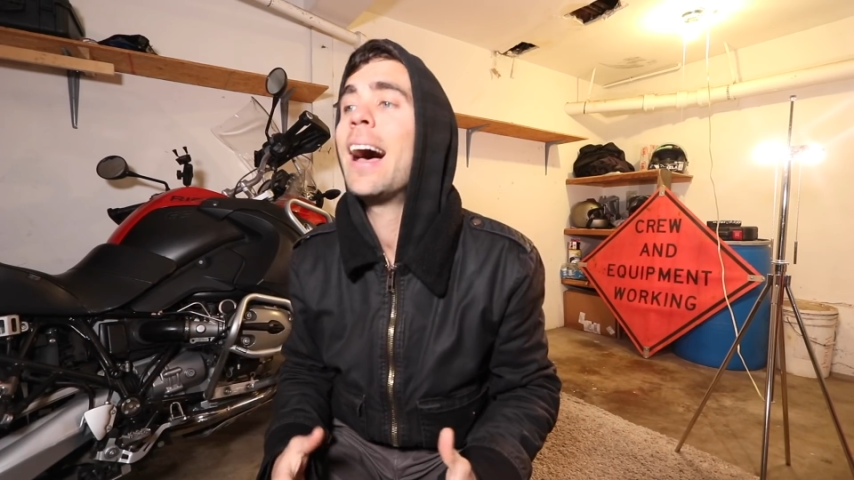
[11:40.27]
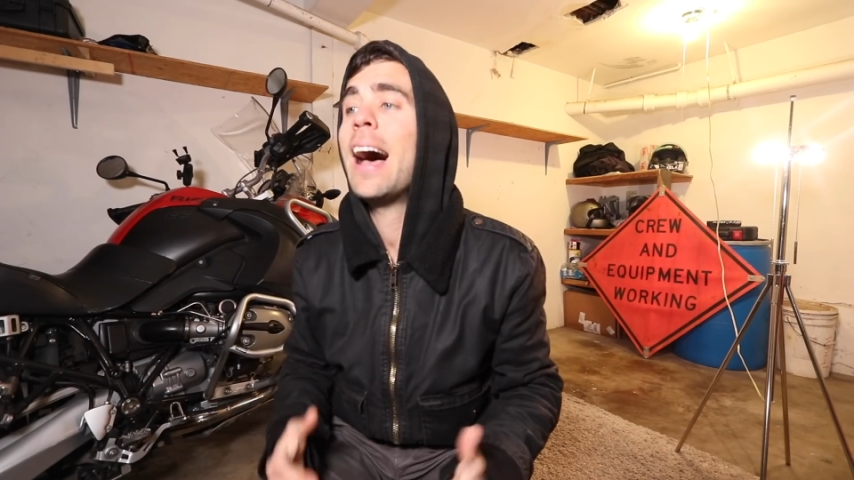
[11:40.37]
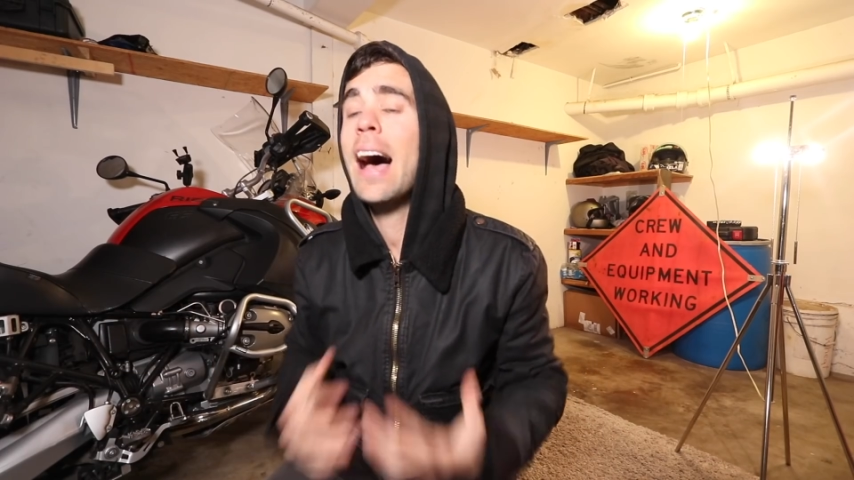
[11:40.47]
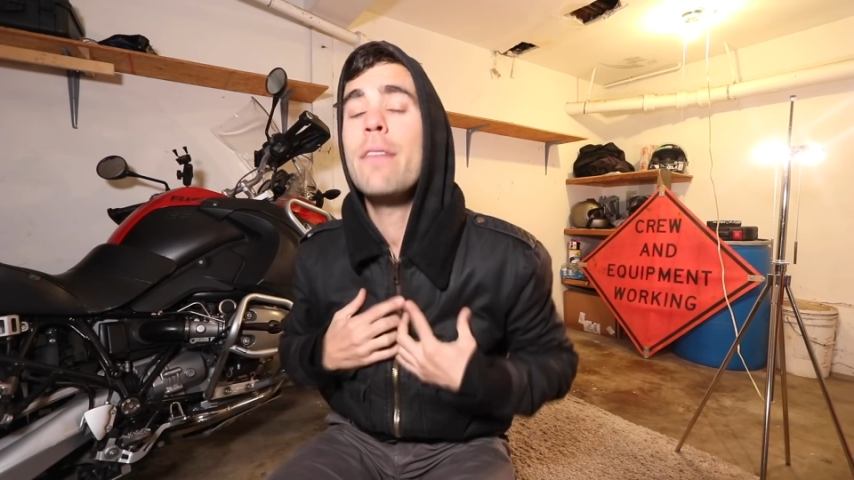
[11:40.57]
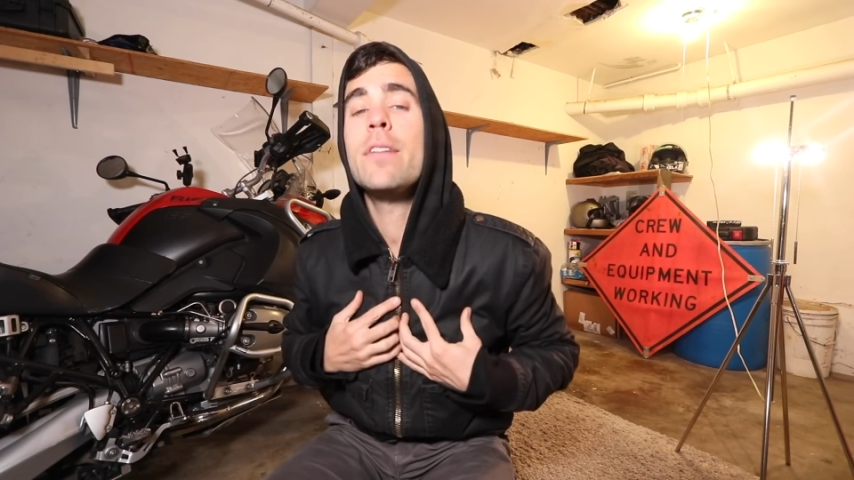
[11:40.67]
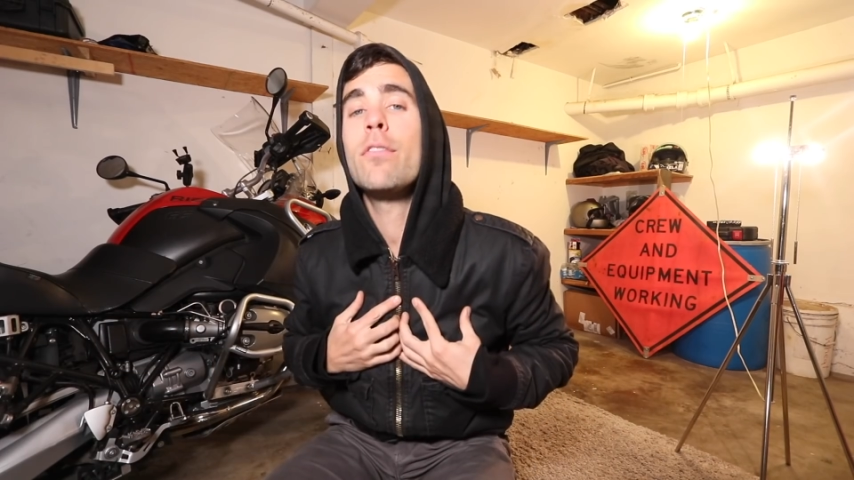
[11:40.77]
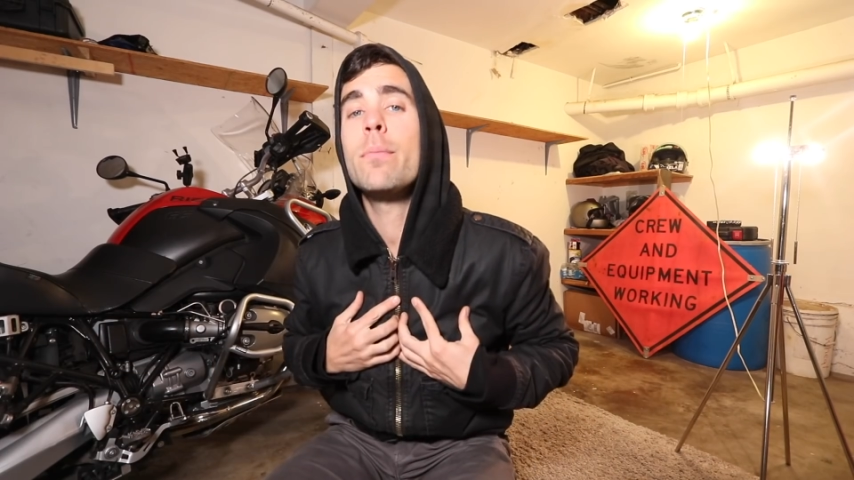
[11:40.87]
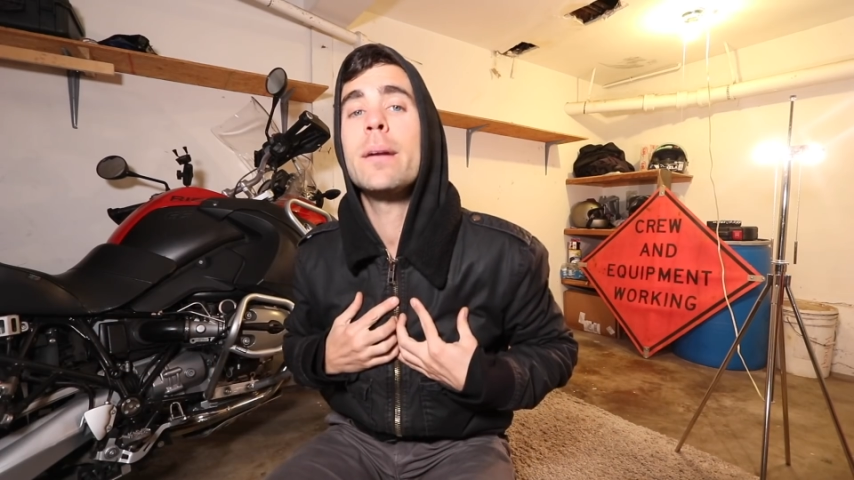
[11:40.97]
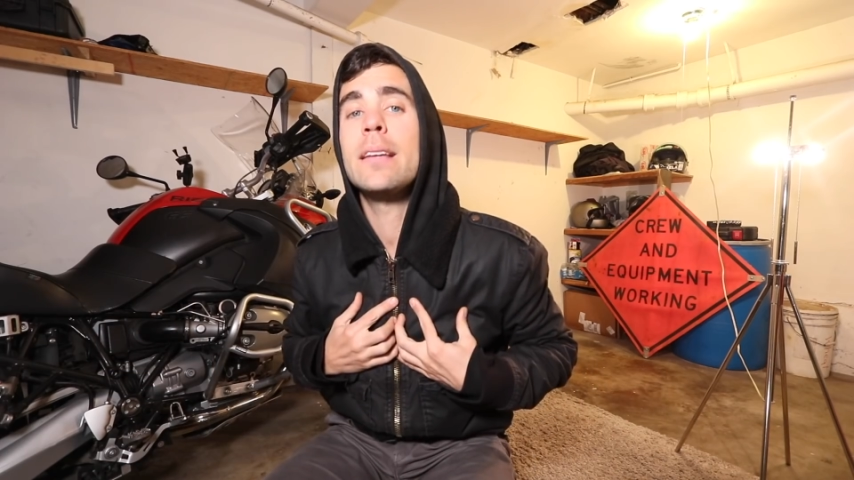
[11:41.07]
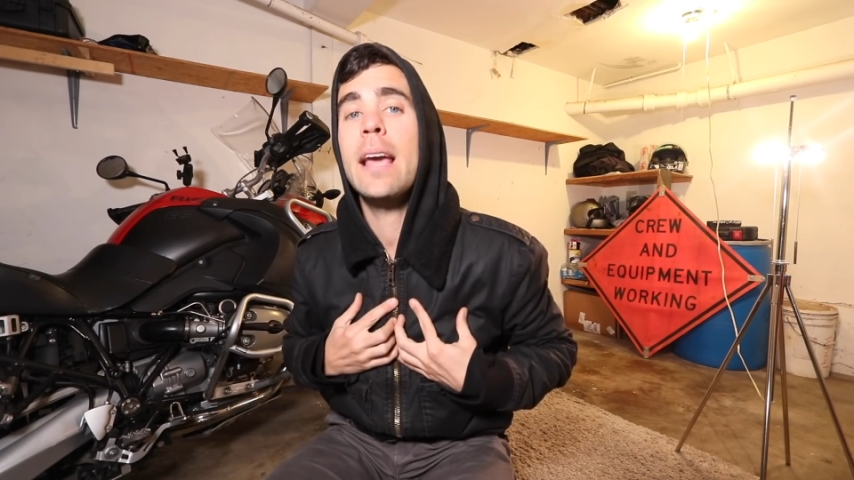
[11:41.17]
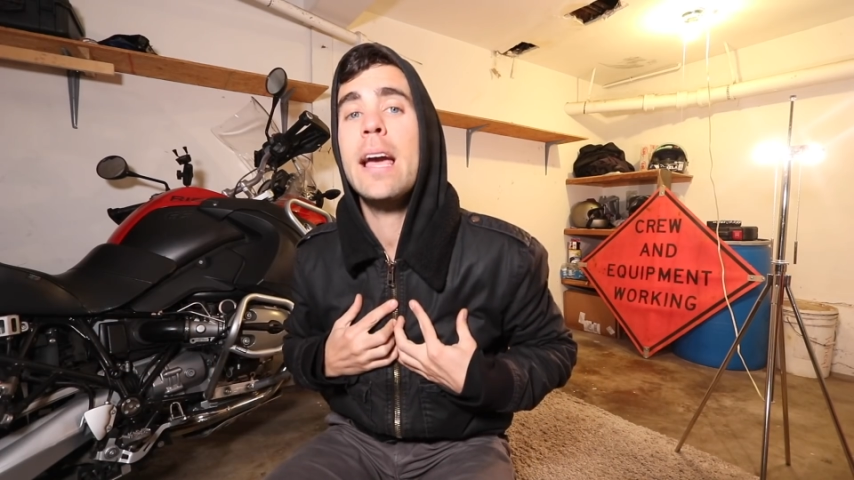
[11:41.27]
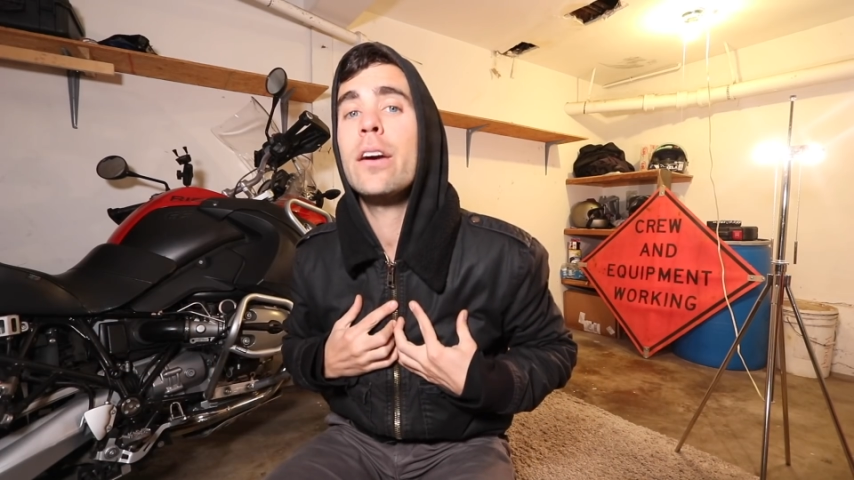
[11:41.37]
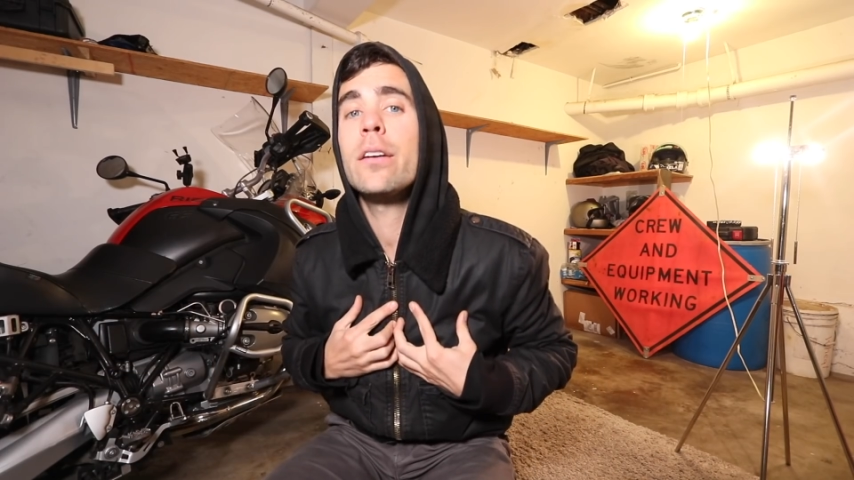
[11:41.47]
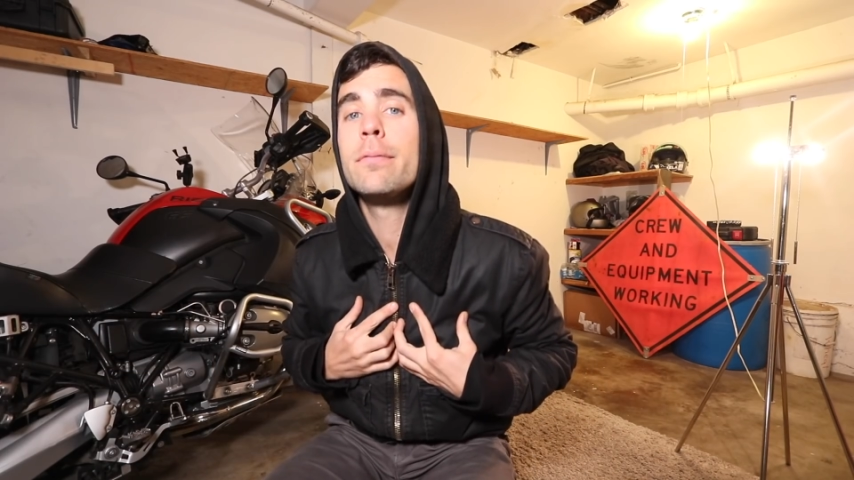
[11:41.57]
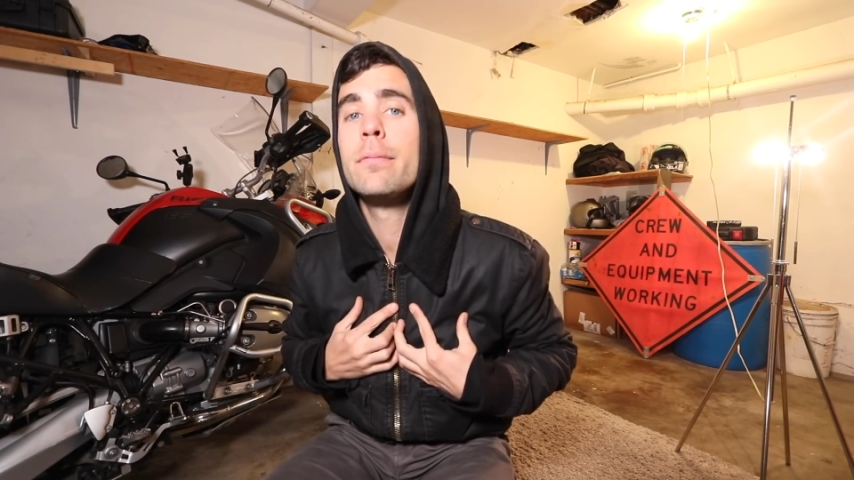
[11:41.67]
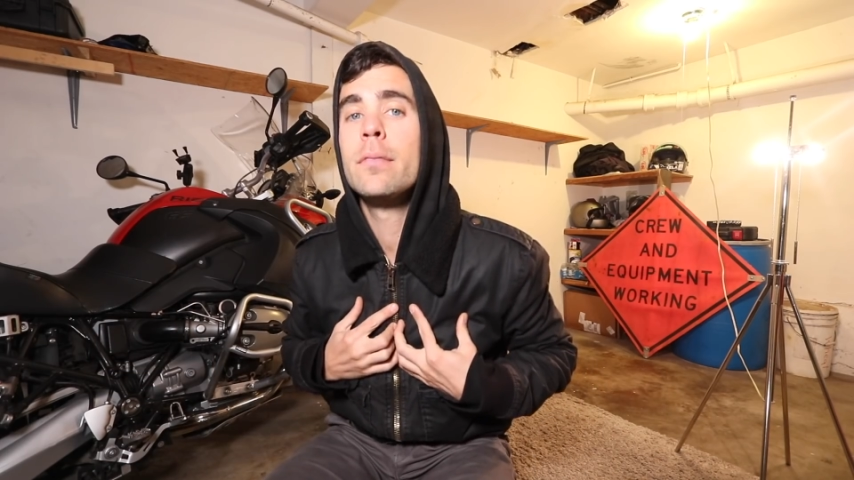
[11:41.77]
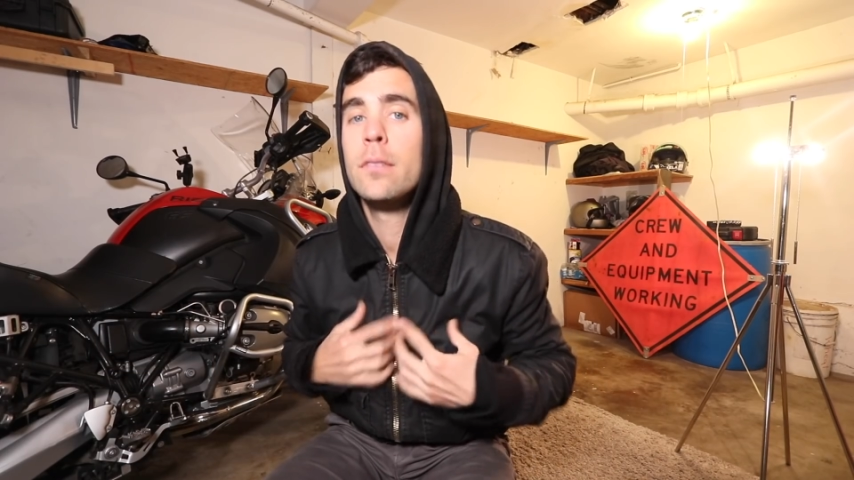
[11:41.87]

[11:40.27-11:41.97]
I've never been gayer,